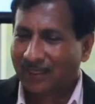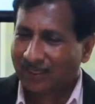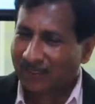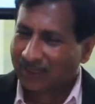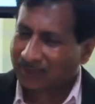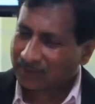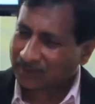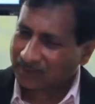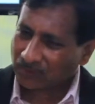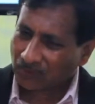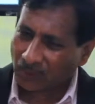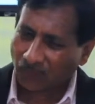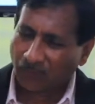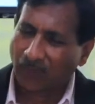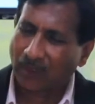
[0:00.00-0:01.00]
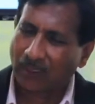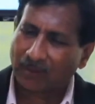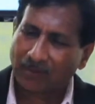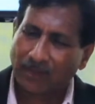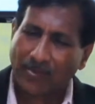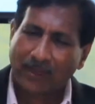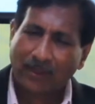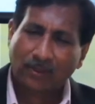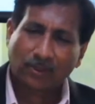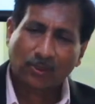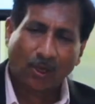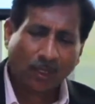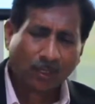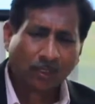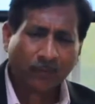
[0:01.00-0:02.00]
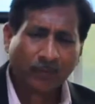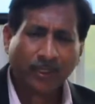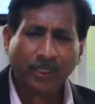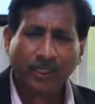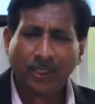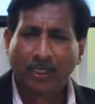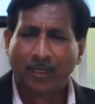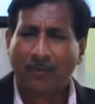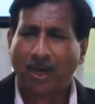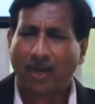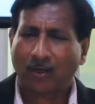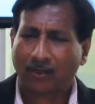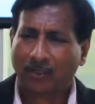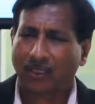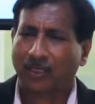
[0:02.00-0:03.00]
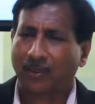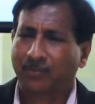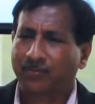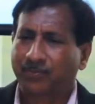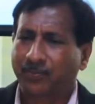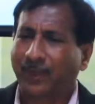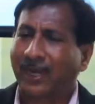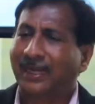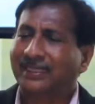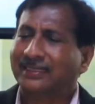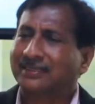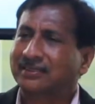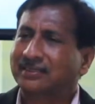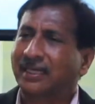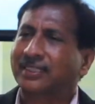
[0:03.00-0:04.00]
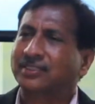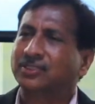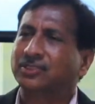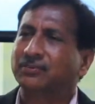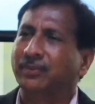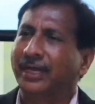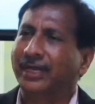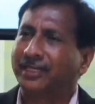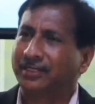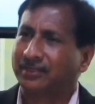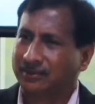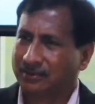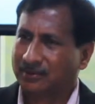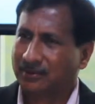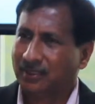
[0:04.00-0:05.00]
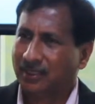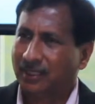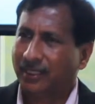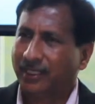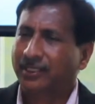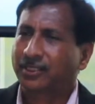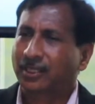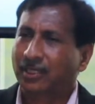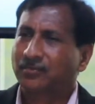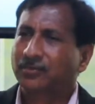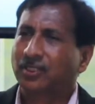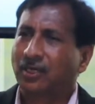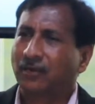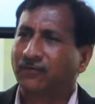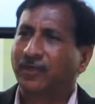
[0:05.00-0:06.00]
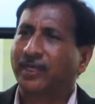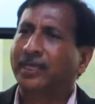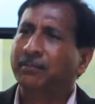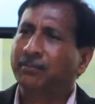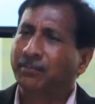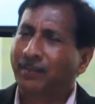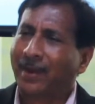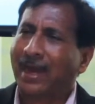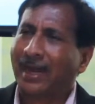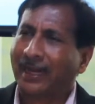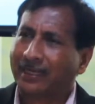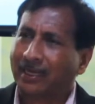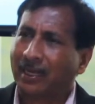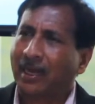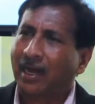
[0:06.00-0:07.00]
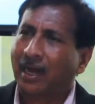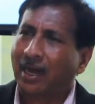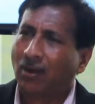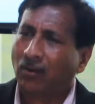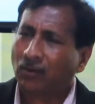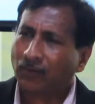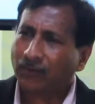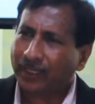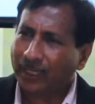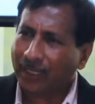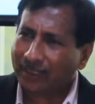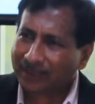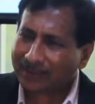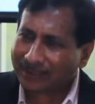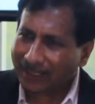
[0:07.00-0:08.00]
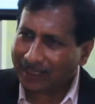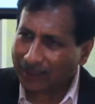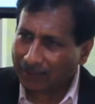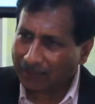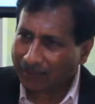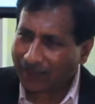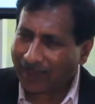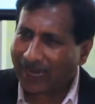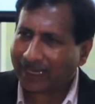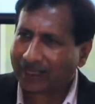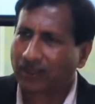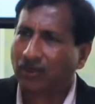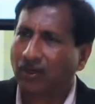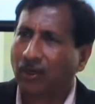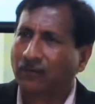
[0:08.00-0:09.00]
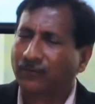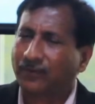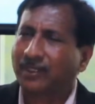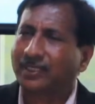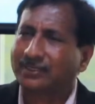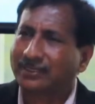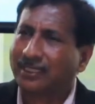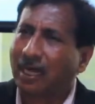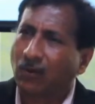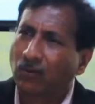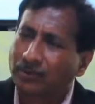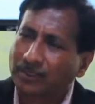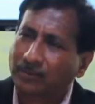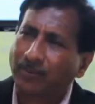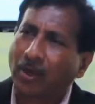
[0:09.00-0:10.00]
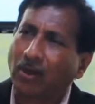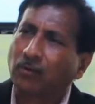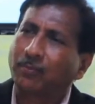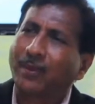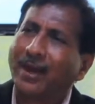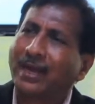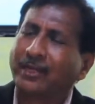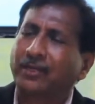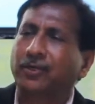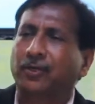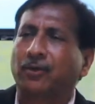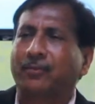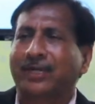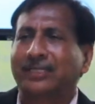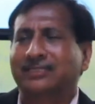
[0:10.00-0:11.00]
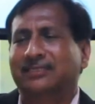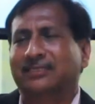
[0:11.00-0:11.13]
That's wonderful. Talk to me about price estimating in terms of the impact. How do we understand the impact of this and how is it plowed back into your pricing